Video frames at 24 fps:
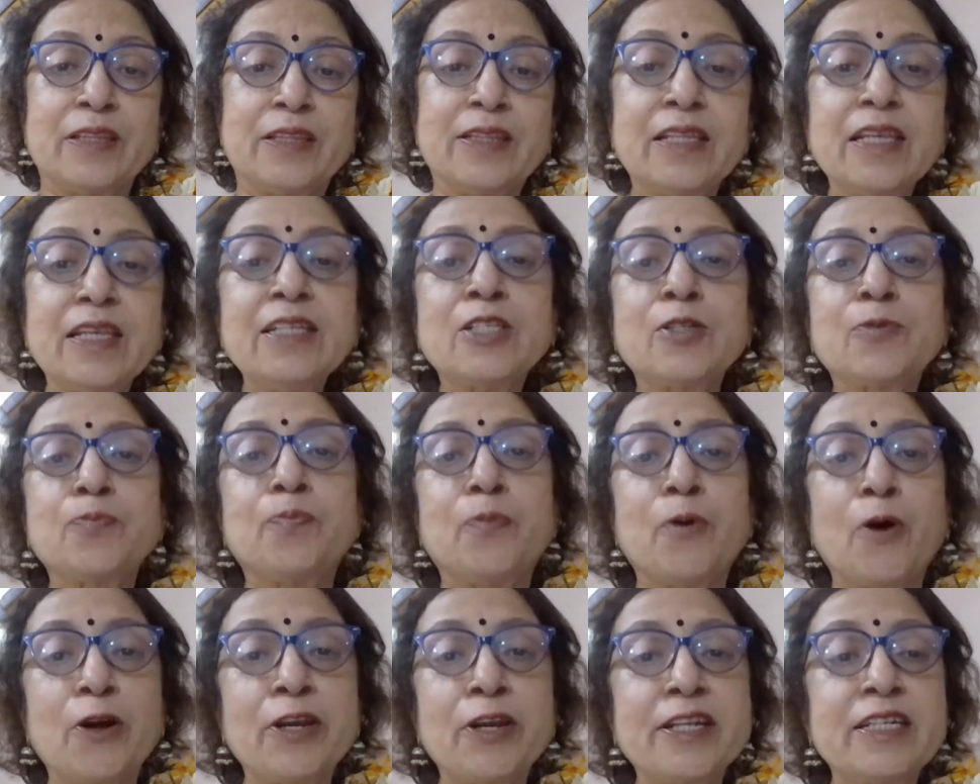This
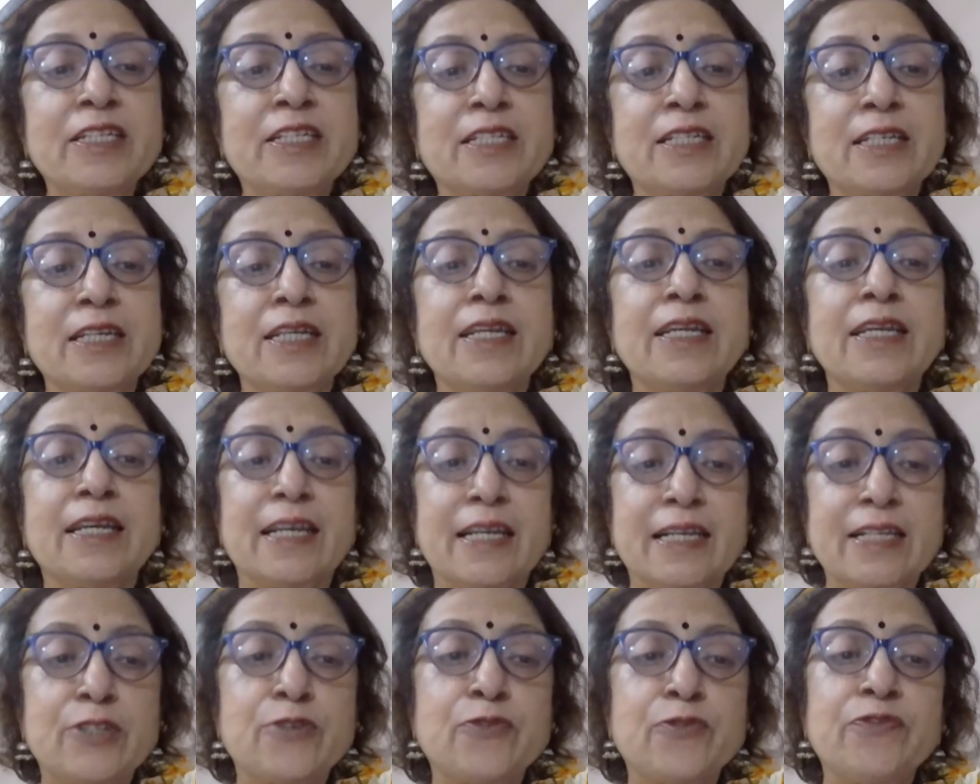point
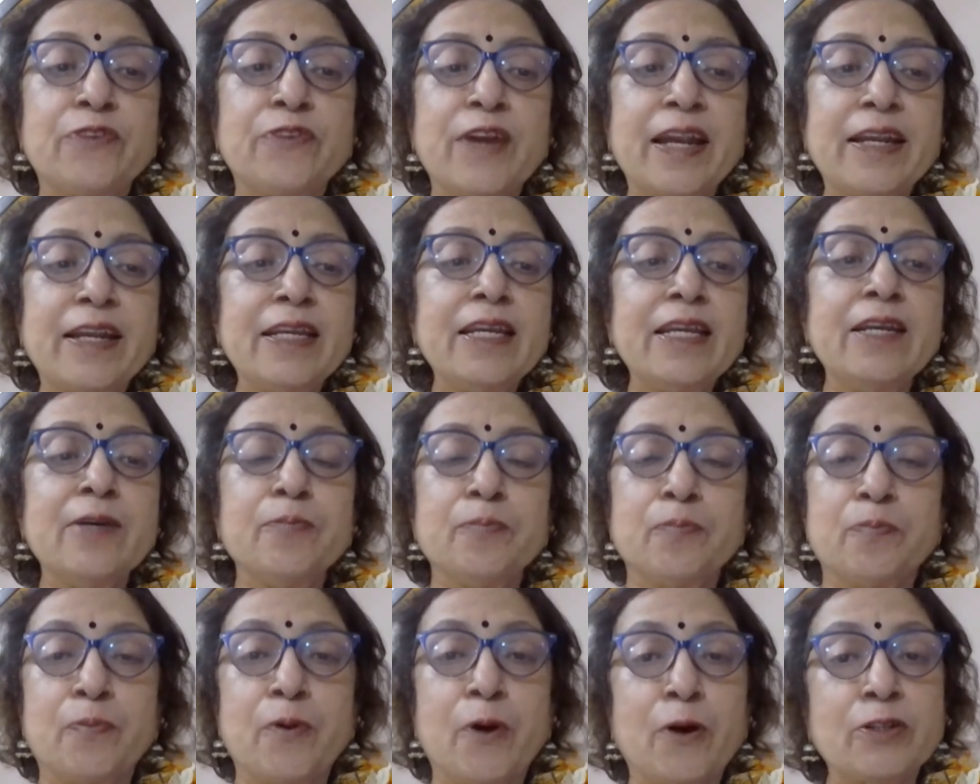is very
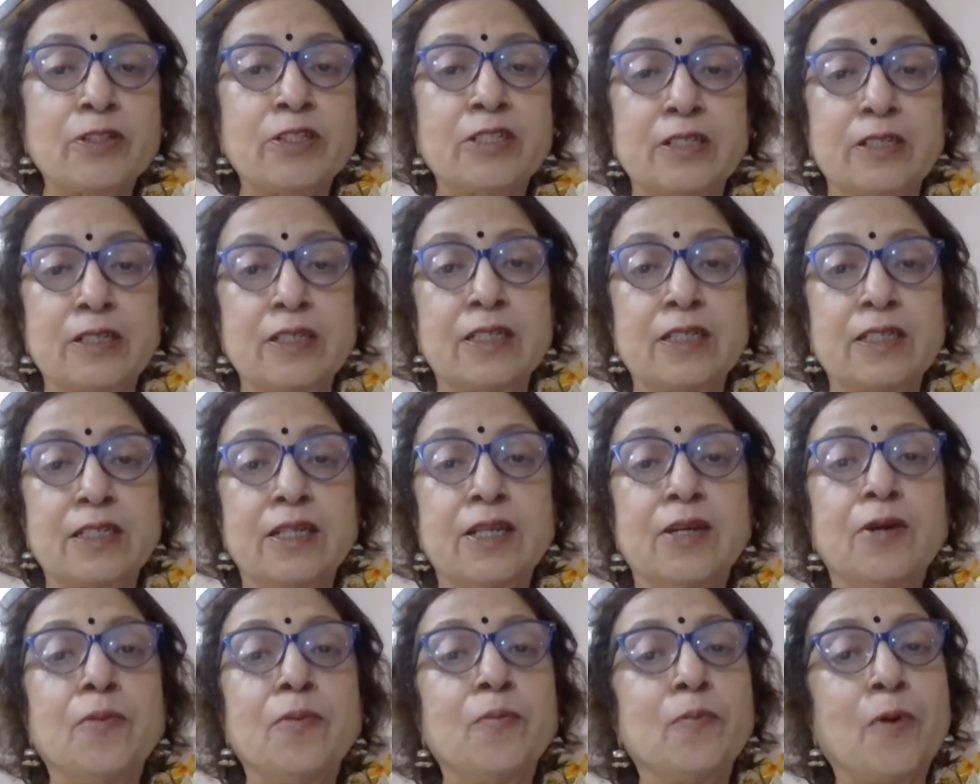important.
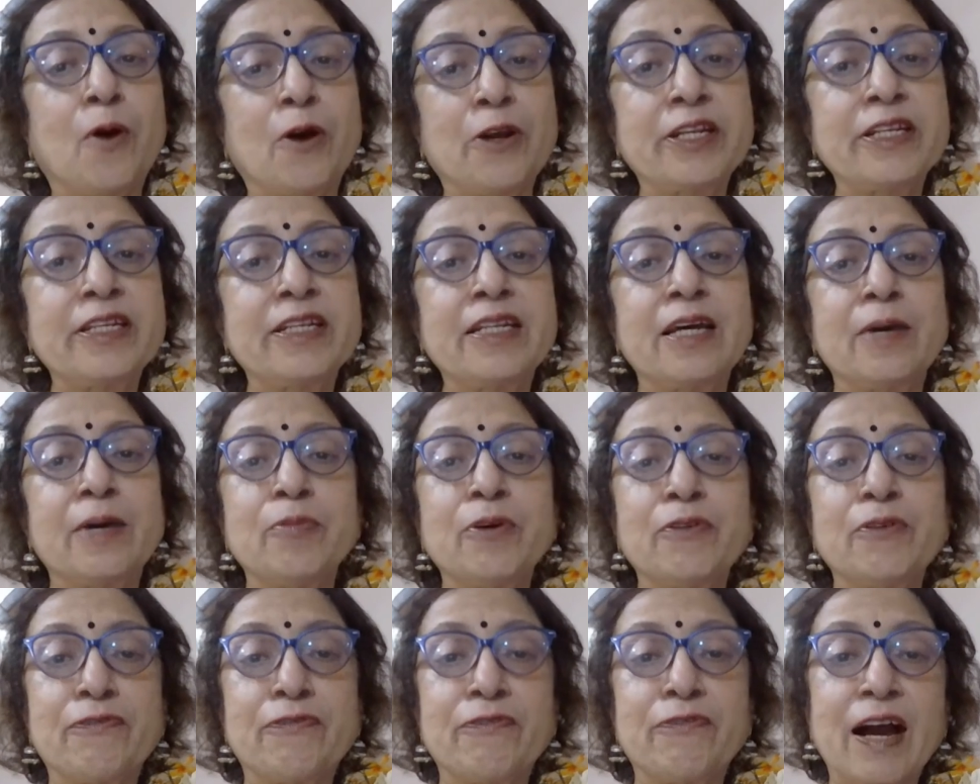Point
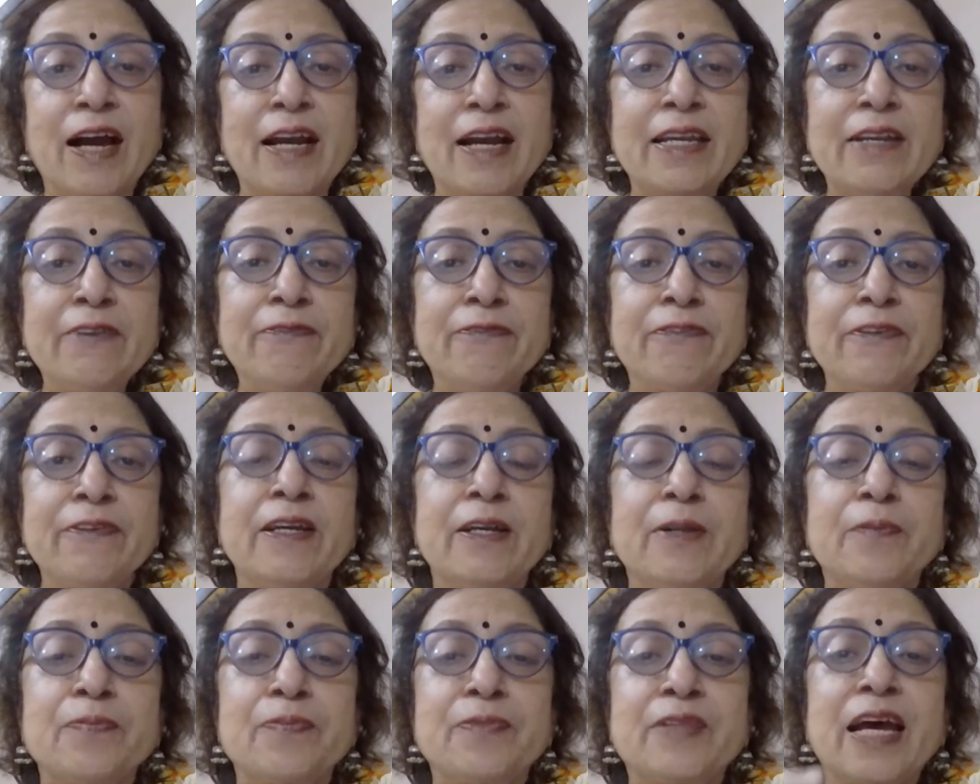number 5,
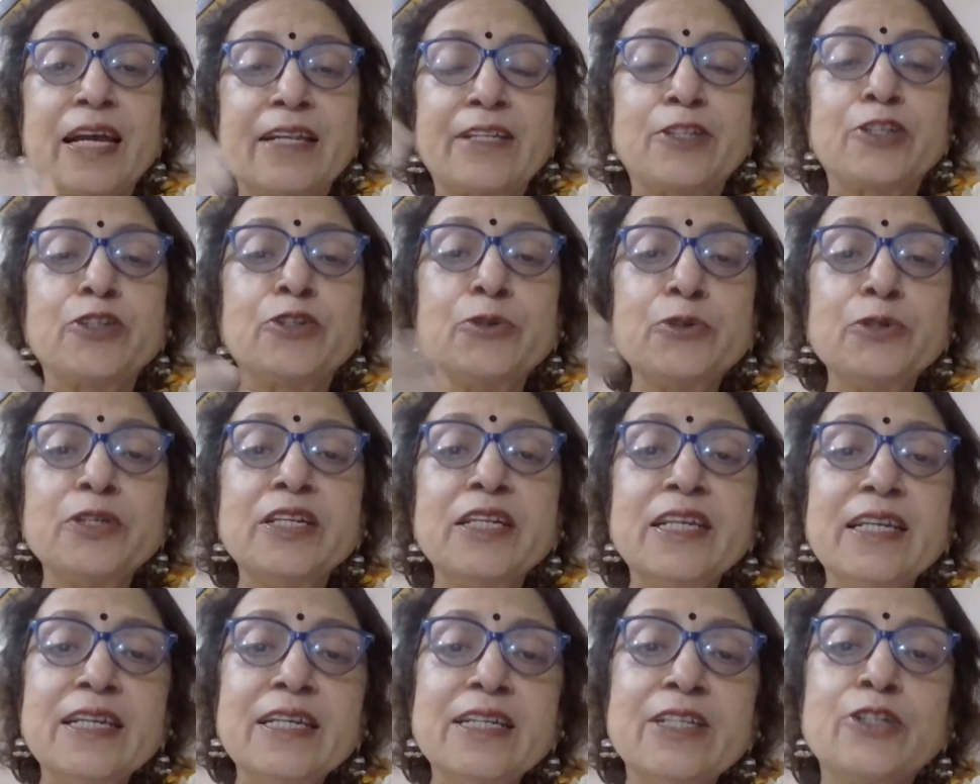that you
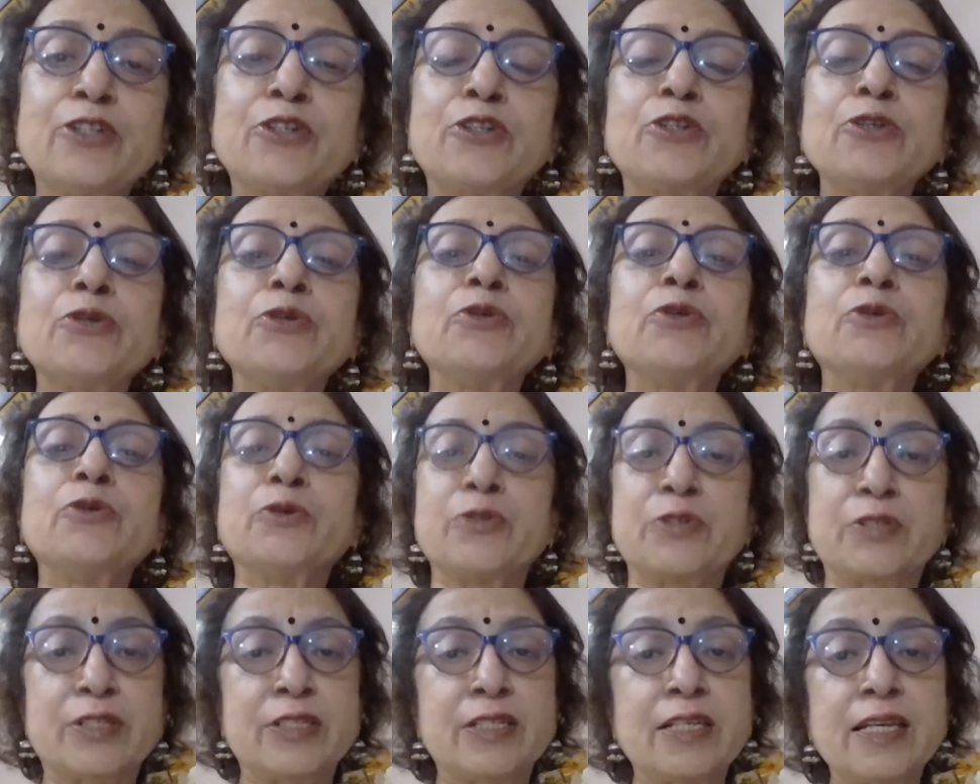need to
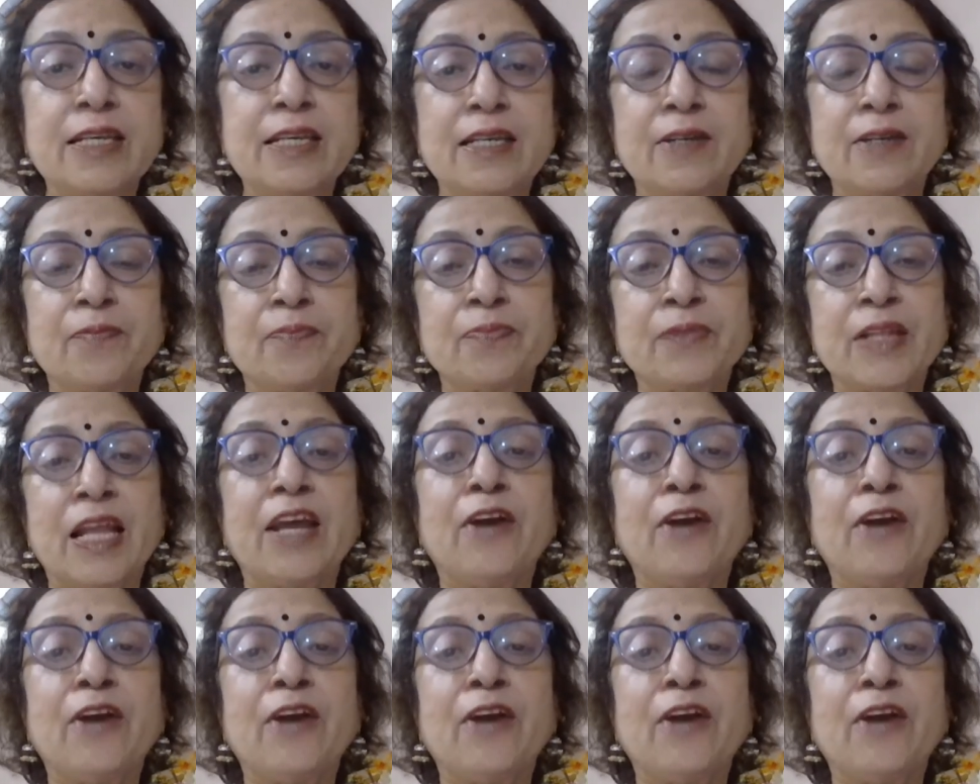see.